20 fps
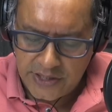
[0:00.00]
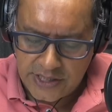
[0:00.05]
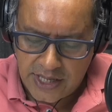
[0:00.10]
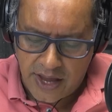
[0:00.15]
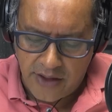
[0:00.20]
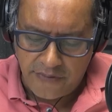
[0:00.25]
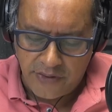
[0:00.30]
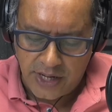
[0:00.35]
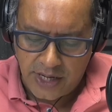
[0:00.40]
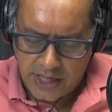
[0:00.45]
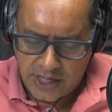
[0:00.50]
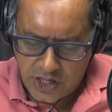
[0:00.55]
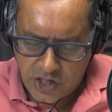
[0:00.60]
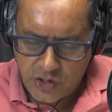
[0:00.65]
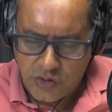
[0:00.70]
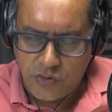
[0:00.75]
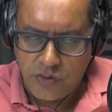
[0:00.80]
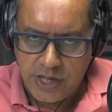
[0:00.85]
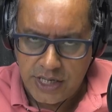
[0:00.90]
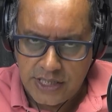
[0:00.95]
have
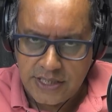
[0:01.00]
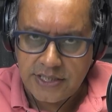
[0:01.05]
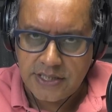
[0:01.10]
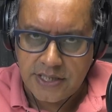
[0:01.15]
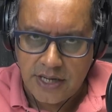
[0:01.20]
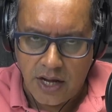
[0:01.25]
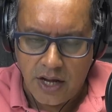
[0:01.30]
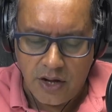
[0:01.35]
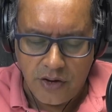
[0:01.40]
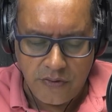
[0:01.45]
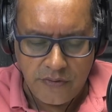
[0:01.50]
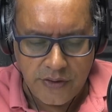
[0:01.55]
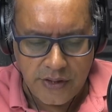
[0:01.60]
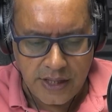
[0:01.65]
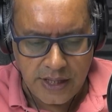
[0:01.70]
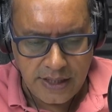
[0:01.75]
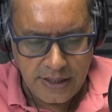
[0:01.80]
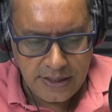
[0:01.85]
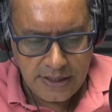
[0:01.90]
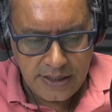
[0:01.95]
increased
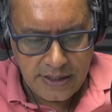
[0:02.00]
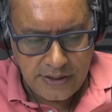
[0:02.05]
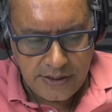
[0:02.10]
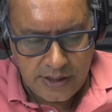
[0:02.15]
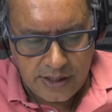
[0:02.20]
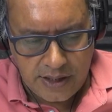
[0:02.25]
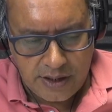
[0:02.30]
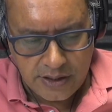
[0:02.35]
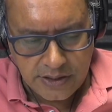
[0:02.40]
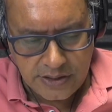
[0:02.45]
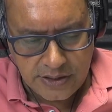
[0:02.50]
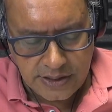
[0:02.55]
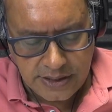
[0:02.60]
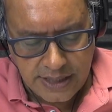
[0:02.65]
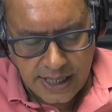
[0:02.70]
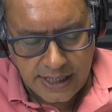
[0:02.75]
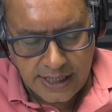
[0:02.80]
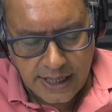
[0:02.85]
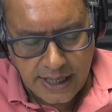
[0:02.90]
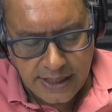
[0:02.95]
over the last
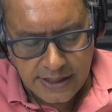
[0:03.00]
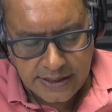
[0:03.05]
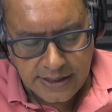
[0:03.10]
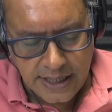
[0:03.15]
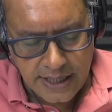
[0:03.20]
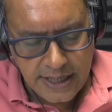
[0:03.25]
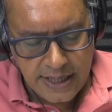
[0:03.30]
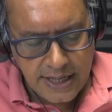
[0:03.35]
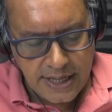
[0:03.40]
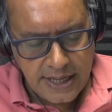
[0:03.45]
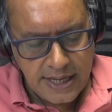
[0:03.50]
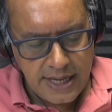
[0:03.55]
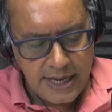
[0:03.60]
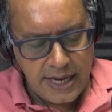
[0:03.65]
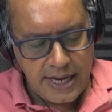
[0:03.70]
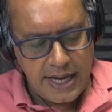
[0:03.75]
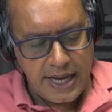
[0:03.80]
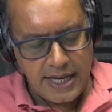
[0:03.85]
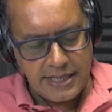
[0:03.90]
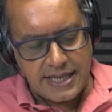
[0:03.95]
decades.
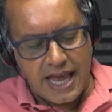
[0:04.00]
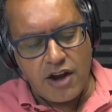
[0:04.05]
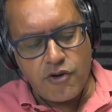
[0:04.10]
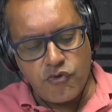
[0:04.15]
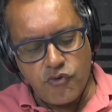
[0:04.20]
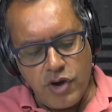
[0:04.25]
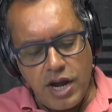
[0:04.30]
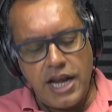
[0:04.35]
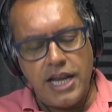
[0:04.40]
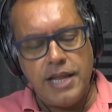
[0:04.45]
Is that really